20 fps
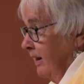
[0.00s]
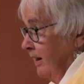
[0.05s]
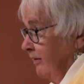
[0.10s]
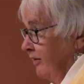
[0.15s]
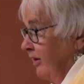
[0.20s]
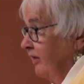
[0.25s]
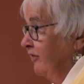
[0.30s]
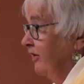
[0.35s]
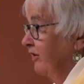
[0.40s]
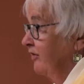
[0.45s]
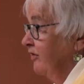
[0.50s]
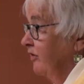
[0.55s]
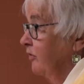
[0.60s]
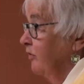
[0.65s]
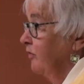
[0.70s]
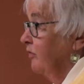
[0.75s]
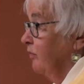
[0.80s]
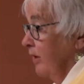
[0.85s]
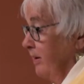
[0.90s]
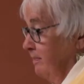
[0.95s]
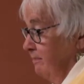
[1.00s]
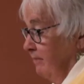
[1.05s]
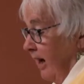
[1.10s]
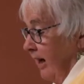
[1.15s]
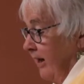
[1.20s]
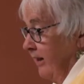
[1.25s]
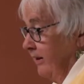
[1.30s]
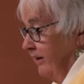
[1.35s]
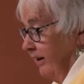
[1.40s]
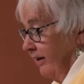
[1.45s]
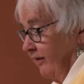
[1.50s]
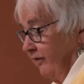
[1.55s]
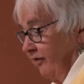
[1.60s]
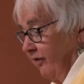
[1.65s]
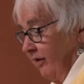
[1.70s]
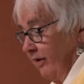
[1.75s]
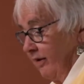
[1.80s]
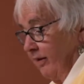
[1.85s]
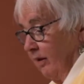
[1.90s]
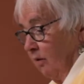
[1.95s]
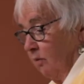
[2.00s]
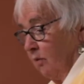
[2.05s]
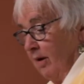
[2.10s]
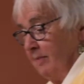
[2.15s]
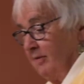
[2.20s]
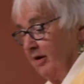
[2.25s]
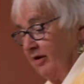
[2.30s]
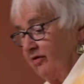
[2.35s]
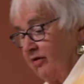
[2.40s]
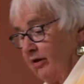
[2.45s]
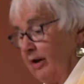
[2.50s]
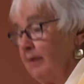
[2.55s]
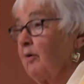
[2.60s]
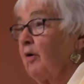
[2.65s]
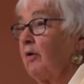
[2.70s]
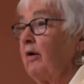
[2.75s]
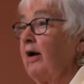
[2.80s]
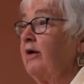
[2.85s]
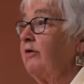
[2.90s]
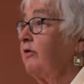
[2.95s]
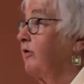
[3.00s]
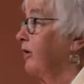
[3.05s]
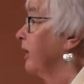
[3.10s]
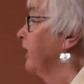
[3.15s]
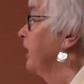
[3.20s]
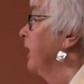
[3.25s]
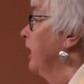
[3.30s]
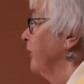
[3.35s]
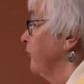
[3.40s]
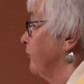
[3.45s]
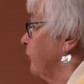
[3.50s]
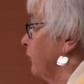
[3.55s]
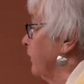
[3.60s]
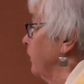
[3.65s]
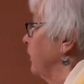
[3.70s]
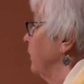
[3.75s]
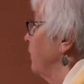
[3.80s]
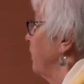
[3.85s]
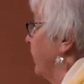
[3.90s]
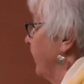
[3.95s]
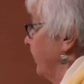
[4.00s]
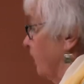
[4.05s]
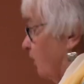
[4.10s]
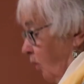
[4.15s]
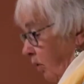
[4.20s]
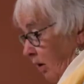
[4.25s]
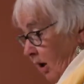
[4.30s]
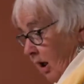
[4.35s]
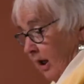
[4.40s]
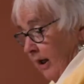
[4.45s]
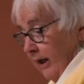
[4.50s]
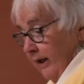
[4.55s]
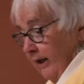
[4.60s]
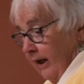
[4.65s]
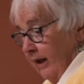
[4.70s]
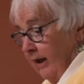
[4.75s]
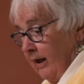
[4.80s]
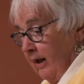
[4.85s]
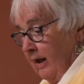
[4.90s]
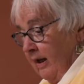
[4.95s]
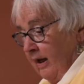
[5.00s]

These issues remind us that women's liberation, true equality,